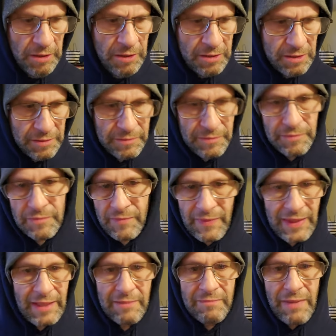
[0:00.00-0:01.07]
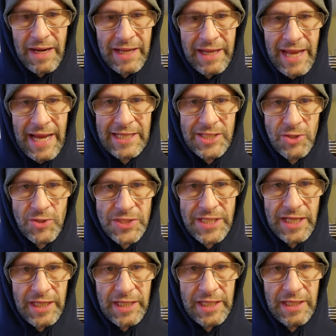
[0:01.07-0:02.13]
My cat is so
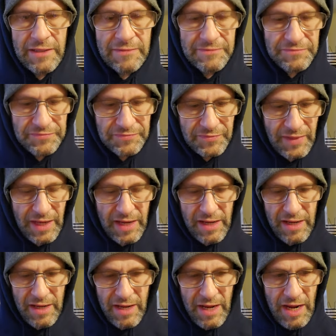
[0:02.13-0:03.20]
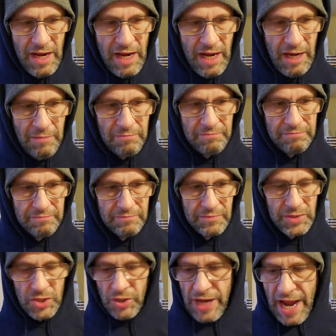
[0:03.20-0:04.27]
silly. Um,
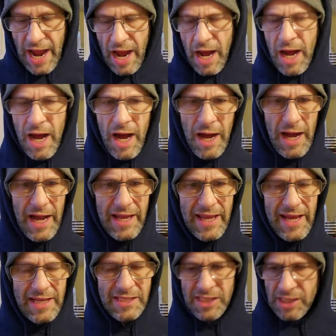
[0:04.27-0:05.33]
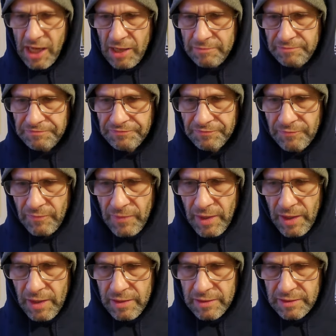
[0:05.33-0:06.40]
so yeah, uh, I guess um,
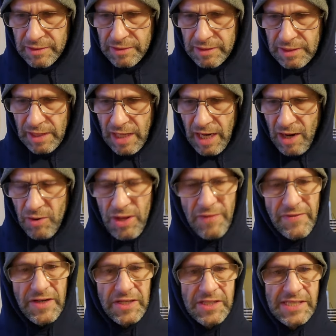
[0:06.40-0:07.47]
I'll give it a